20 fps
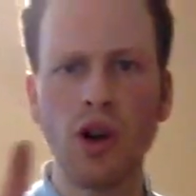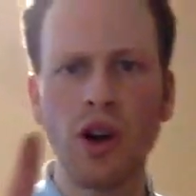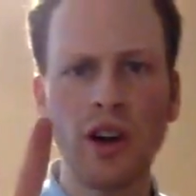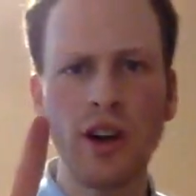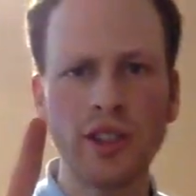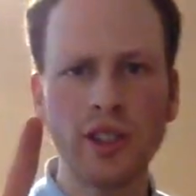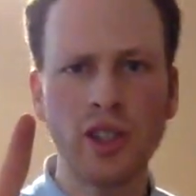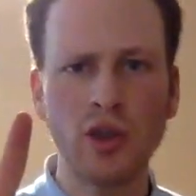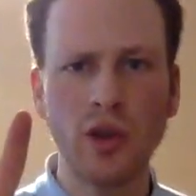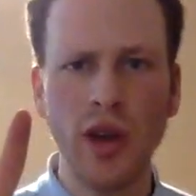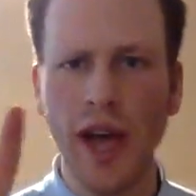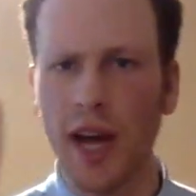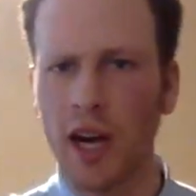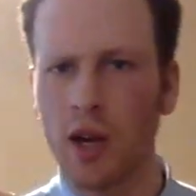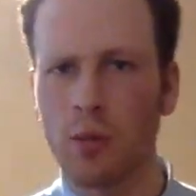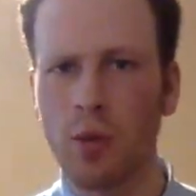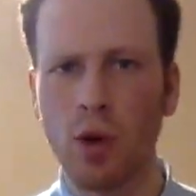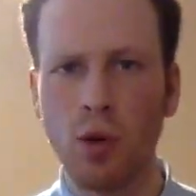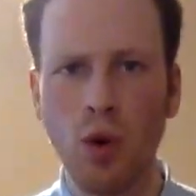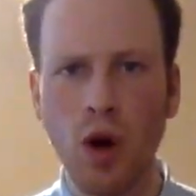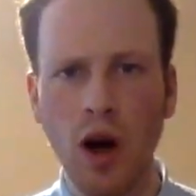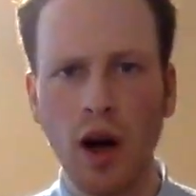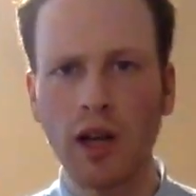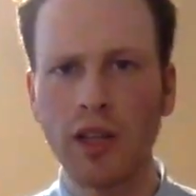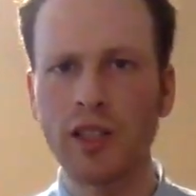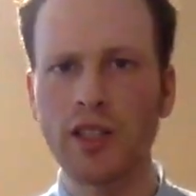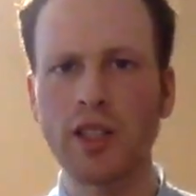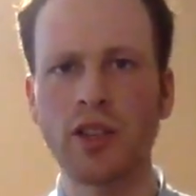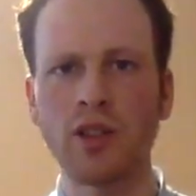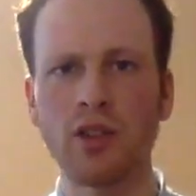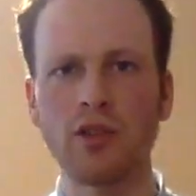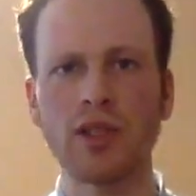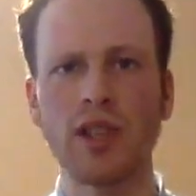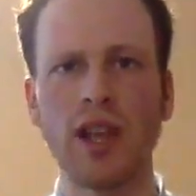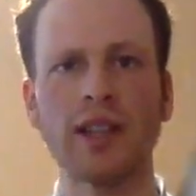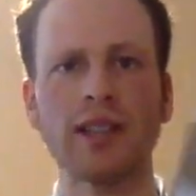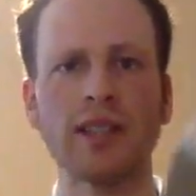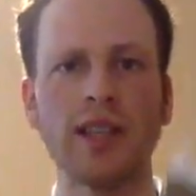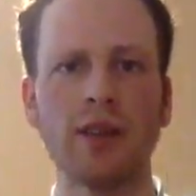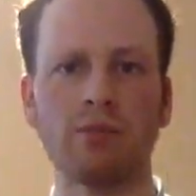our two animal walks? Who's
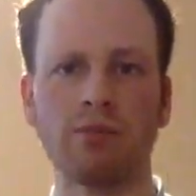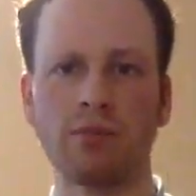got them?